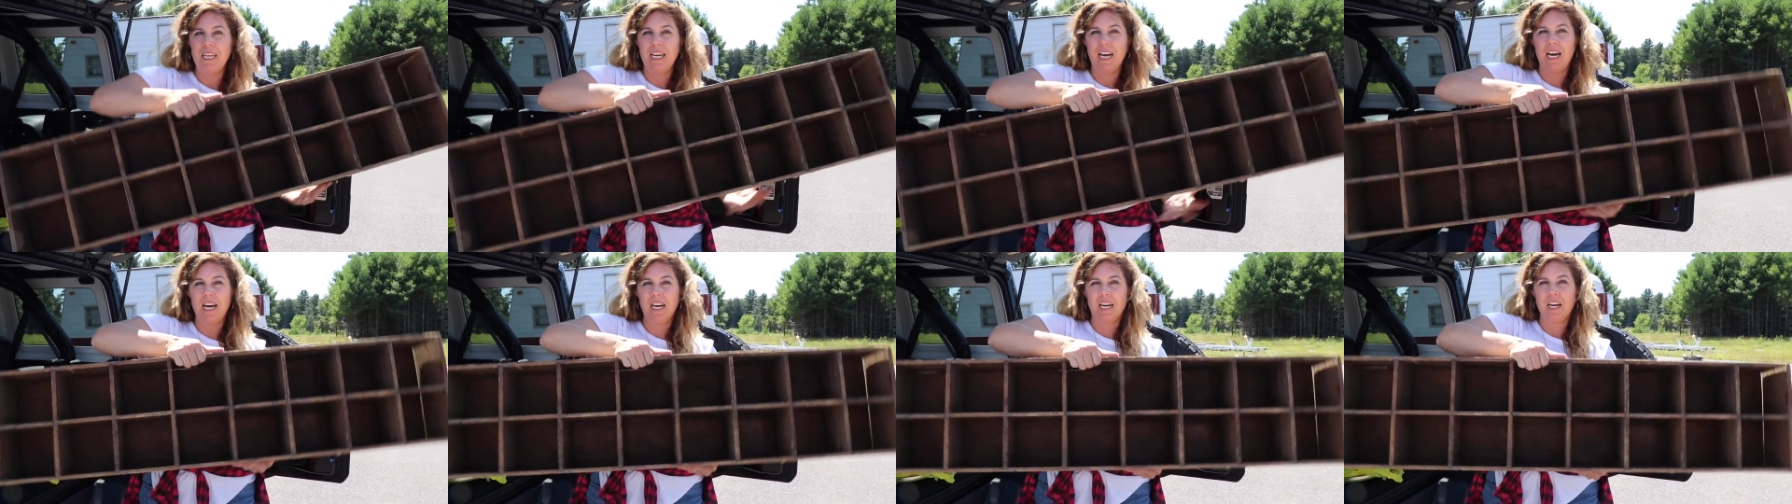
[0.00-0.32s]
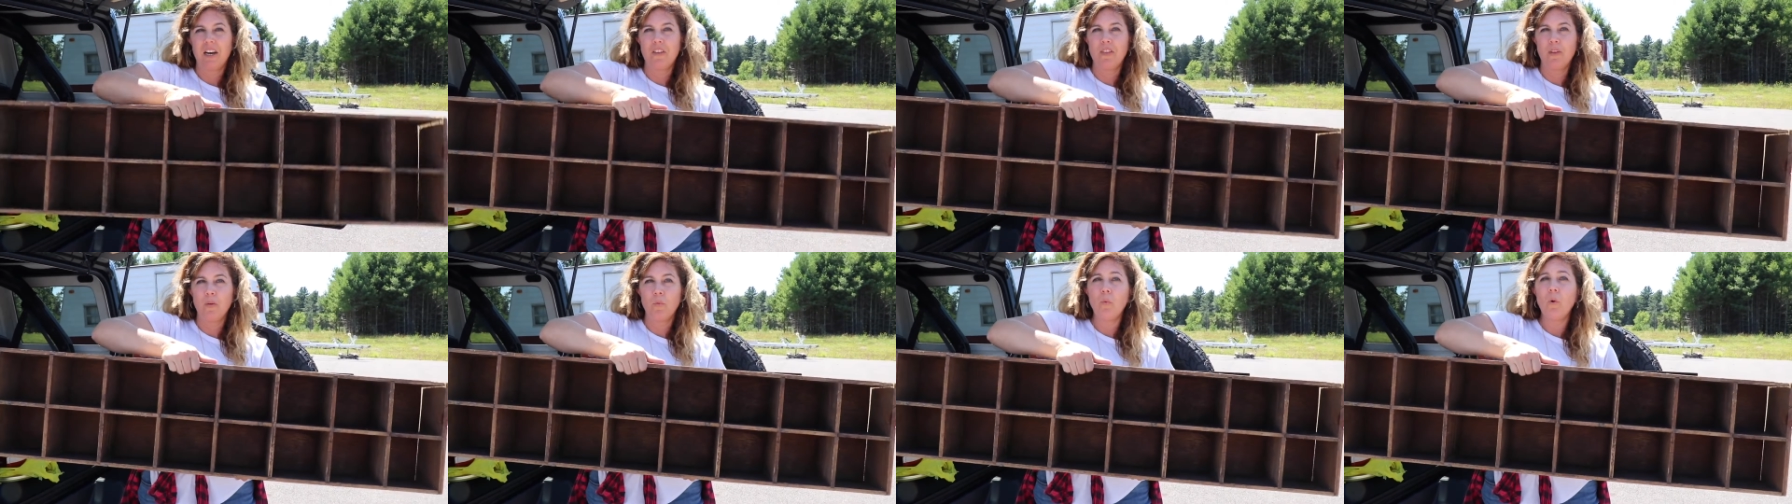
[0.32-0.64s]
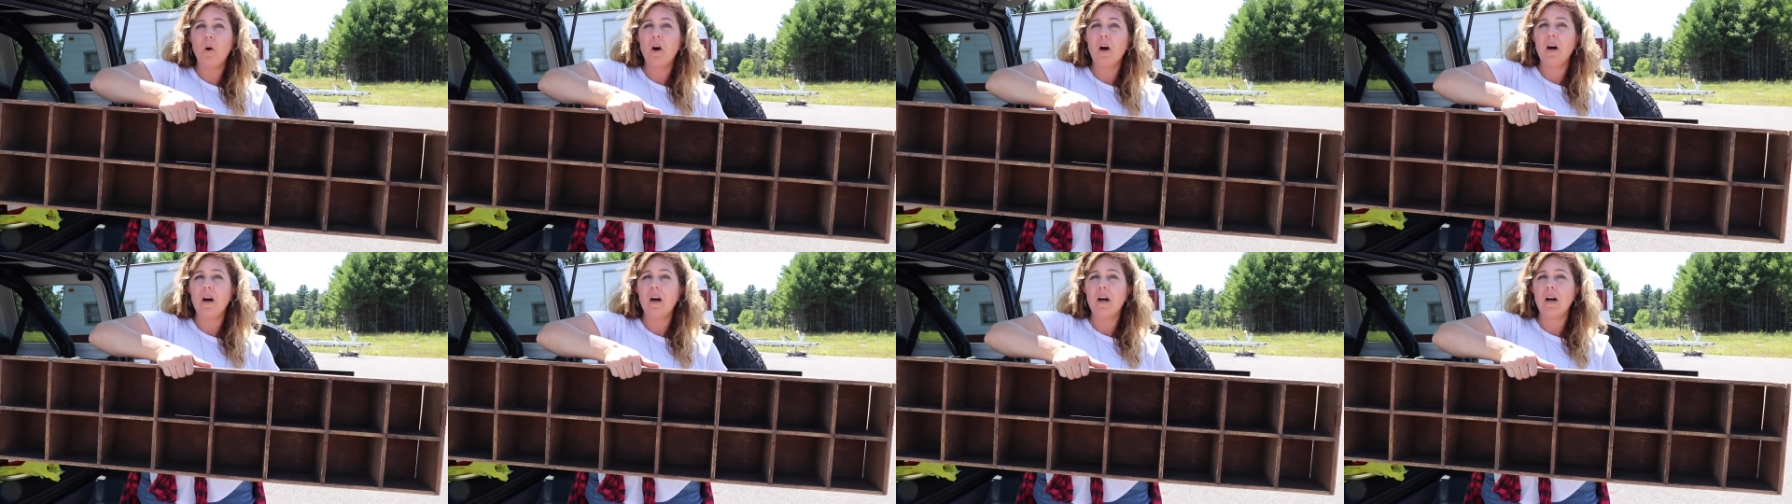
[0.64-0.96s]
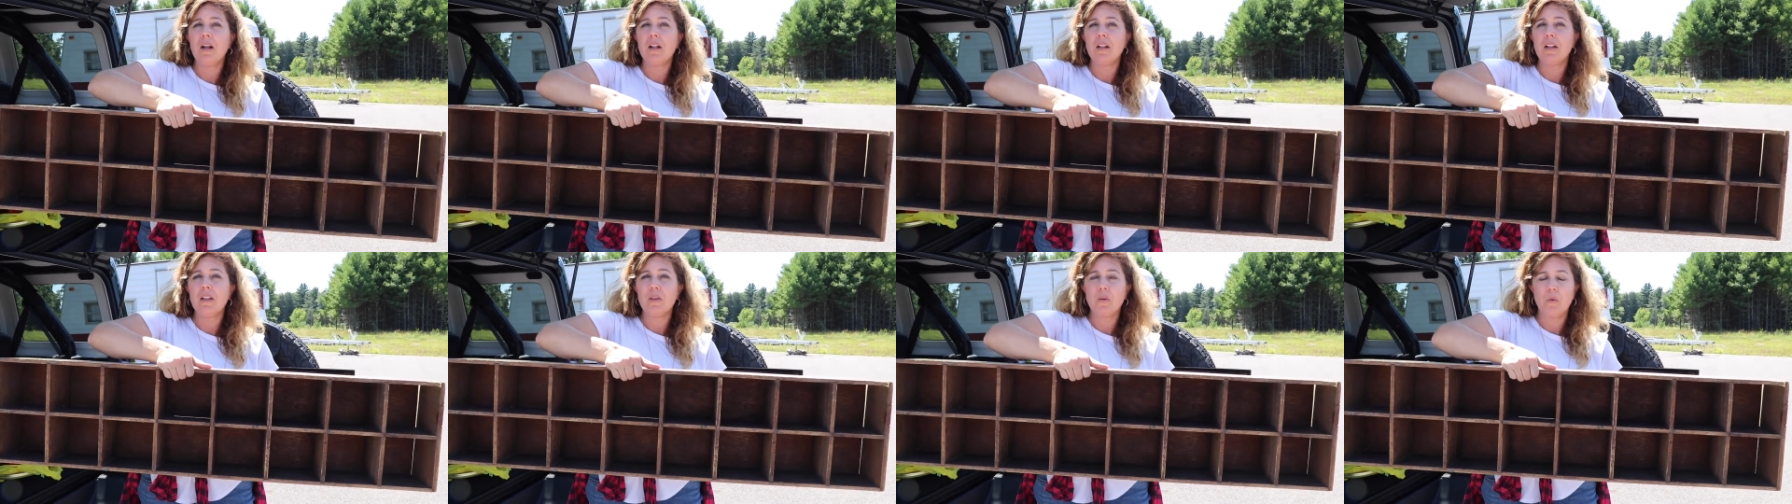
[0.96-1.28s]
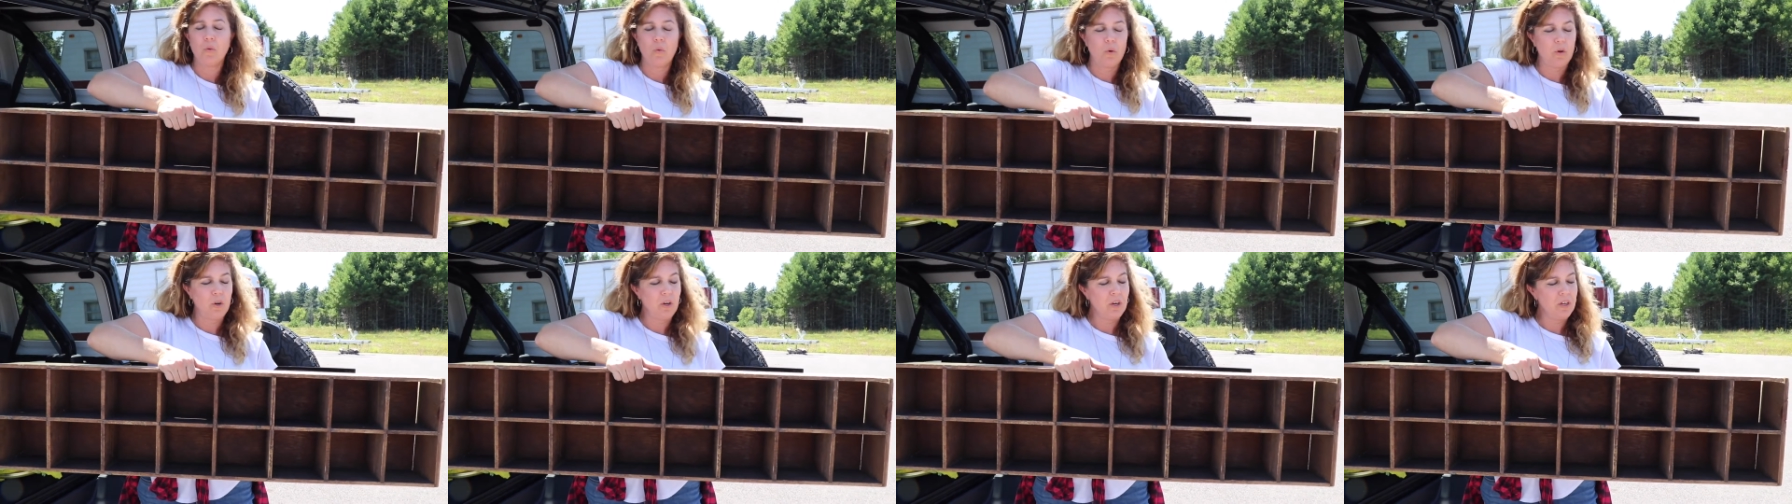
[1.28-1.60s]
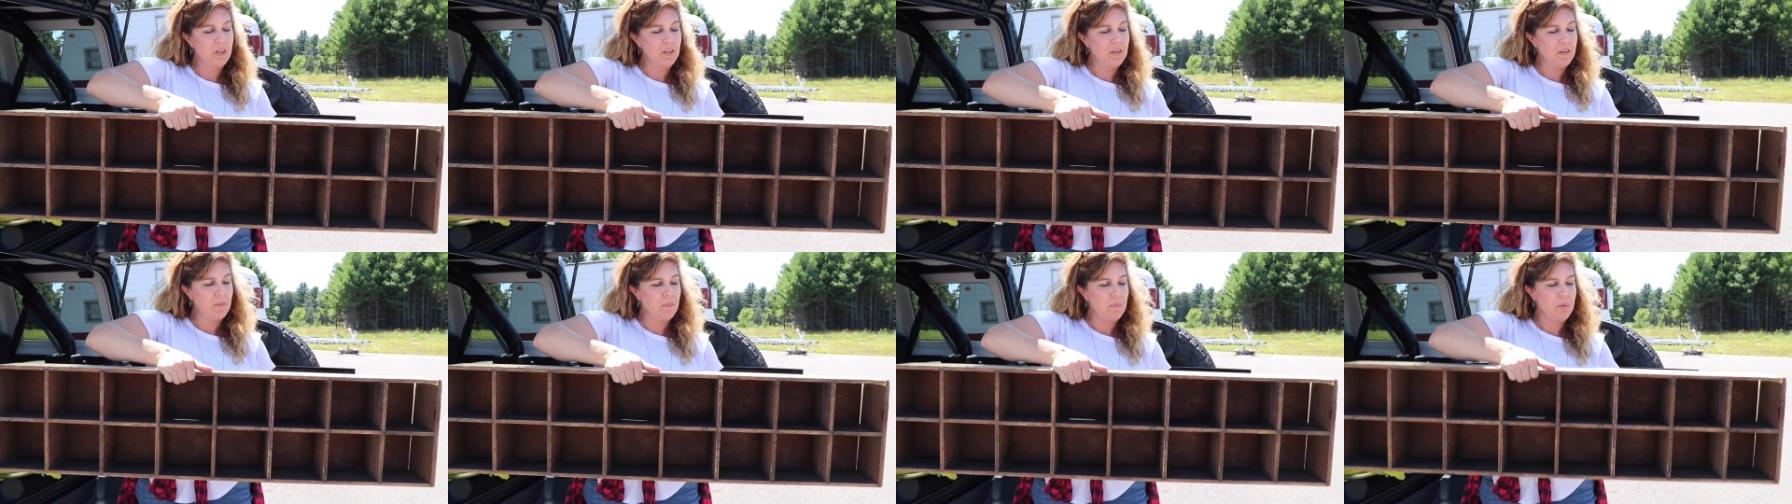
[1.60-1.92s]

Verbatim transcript: hung on the wall or